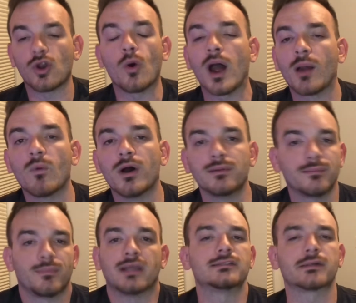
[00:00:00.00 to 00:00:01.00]
I
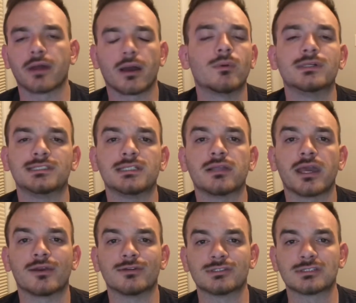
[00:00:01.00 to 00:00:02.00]
want
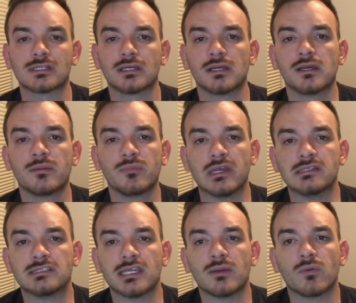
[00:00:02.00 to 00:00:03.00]
Zlaner's PC.